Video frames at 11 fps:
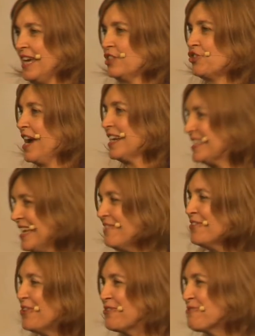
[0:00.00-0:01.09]
their tracks,
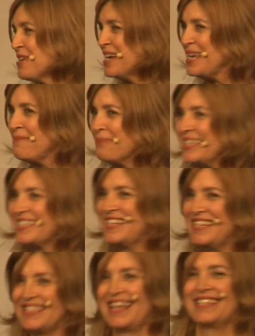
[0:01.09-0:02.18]
even on a really
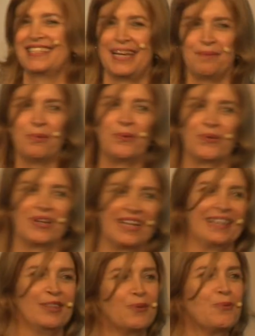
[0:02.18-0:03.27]
busy Saturday
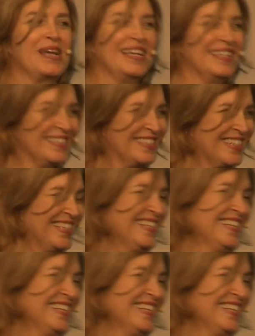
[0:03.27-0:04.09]
morning in the wind.